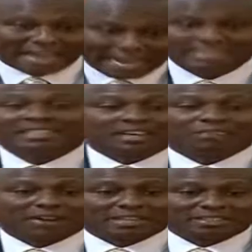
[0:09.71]
That is a
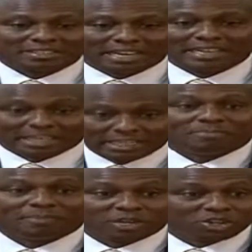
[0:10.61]
fact, and the leader
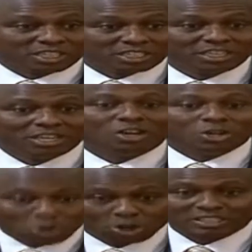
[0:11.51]
of minority
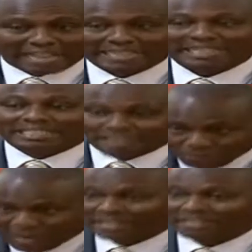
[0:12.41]
knows that is
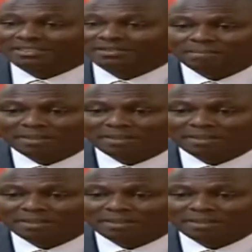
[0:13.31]
a fact.